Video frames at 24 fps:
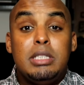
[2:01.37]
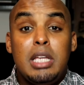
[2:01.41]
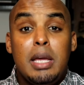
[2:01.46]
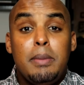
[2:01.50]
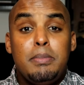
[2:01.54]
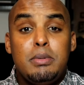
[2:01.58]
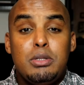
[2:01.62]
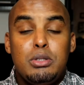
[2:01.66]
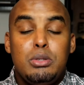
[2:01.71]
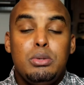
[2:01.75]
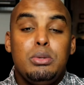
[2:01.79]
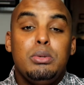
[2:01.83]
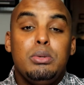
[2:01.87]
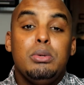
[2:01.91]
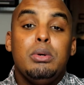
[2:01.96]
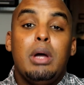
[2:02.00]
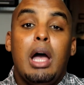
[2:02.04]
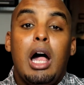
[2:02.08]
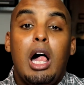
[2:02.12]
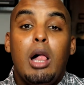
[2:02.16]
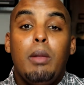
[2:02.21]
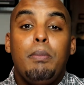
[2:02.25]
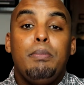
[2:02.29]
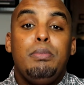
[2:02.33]
tips to
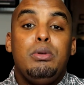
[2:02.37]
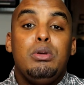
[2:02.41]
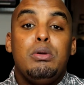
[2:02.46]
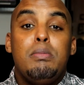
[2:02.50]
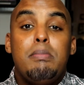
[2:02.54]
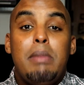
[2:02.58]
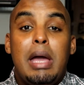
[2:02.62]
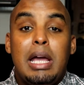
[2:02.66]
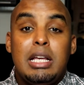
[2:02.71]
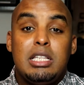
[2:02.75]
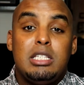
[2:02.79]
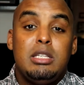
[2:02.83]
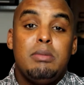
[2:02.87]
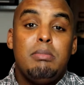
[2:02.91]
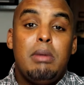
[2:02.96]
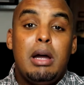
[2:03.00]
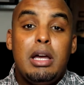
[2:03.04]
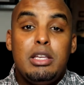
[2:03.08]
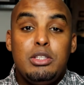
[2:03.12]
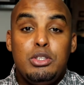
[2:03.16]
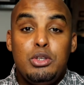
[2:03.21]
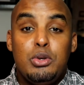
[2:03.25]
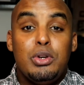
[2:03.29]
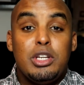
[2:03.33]
help you
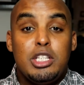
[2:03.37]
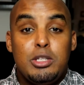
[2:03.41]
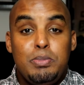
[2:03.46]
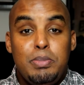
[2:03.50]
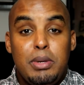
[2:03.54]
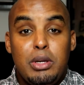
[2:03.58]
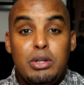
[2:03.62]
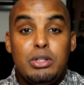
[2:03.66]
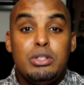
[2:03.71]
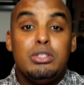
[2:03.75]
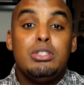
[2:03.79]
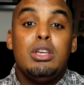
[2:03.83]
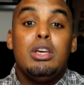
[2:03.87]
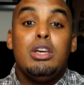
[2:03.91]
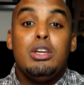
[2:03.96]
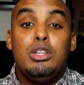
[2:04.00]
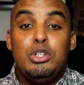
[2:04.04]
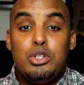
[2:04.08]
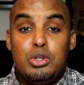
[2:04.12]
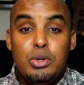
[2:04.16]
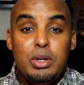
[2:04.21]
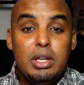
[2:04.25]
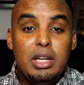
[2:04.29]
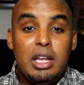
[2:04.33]
maximize your experience
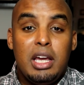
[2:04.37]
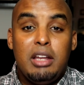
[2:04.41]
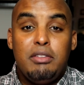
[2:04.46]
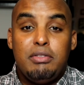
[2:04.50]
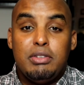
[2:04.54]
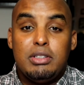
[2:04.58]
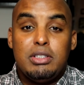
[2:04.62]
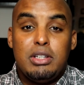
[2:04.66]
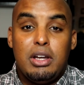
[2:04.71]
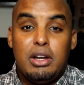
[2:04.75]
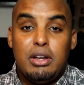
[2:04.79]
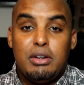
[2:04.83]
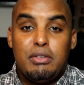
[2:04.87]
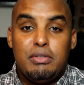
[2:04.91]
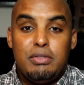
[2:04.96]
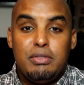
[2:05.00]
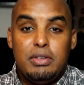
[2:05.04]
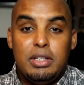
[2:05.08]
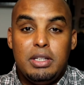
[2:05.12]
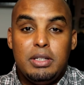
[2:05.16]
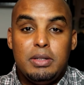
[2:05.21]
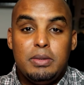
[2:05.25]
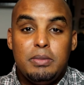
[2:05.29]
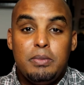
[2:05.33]
during night
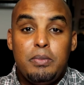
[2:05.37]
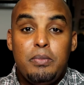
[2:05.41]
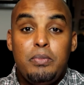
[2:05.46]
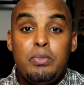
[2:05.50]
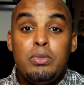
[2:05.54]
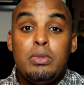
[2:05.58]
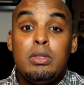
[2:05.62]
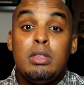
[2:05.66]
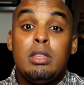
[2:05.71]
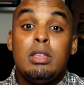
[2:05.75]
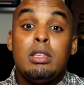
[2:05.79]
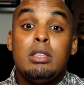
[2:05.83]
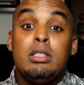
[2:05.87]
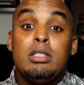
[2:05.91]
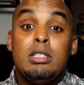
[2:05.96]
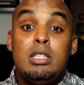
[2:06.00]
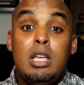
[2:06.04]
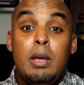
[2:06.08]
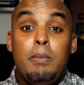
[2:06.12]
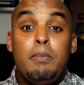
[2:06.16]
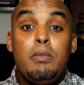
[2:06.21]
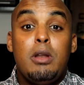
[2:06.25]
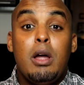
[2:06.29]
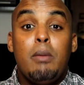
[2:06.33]
photography.
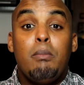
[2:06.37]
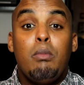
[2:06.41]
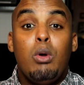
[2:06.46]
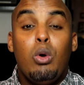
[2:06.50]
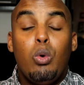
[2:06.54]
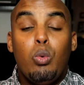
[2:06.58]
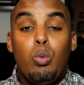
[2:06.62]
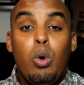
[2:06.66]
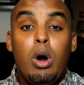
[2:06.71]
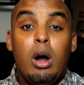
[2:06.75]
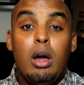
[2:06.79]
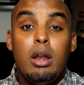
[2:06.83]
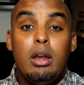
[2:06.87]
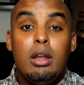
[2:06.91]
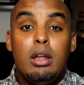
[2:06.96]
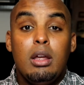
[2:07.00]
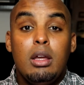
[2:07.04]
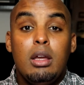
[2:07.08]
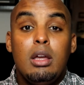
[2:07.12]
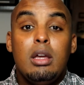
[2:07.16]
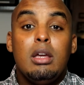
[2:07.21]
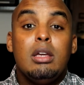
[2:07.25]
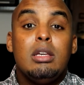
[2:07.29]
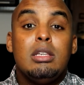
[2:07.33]
Tip number 1,
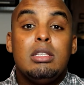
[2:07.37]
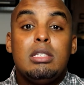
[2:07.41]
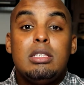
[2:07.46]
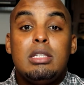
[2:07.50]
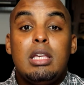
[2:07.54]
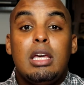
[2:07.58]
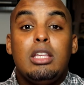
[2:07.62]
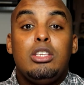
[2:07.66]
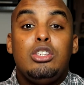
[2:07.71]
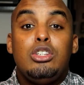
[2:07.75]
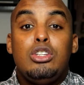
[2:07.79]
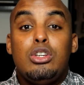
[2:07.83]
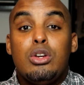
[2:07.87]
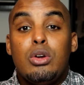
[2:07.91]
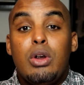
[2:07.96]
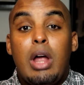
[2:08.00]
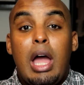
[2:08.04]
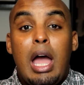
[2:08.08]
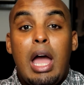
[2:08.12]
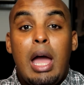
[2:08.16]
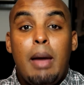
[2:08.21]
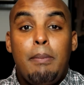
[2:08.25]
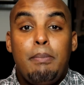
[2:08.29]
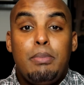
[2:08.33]
set your
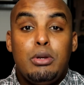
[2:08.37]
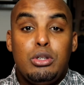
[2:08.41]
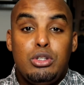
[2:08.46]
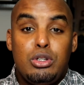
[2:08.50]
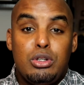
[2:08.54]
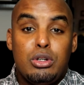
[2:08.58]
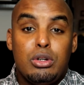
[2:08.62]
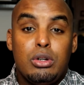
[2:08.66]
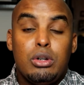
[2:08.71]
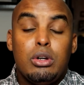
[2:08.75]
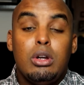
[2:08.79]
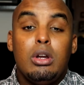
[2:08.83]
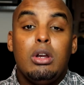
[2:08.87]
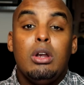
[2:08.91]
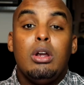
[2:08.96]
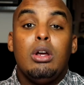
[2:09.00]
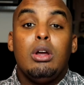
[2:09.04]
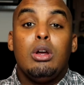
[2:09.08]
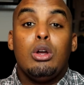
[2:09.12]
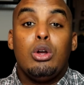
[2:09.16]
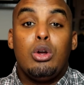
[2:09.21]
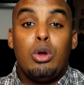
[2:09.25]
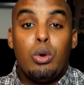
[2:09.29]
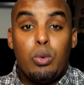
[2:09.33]
aperture
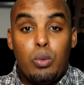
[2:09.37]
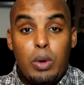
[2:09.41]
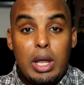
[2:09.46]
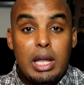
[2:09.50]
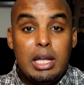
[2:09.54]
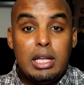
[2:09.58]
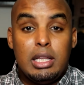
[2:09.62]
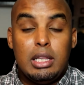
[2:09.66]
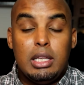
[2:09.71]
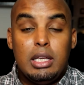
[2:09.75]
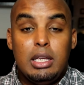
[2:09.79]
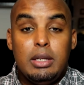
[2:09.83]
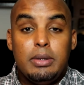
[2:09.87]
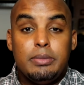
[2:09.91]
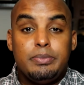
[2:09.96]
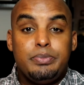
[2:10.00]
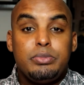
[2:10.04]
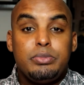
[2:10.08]
correctly.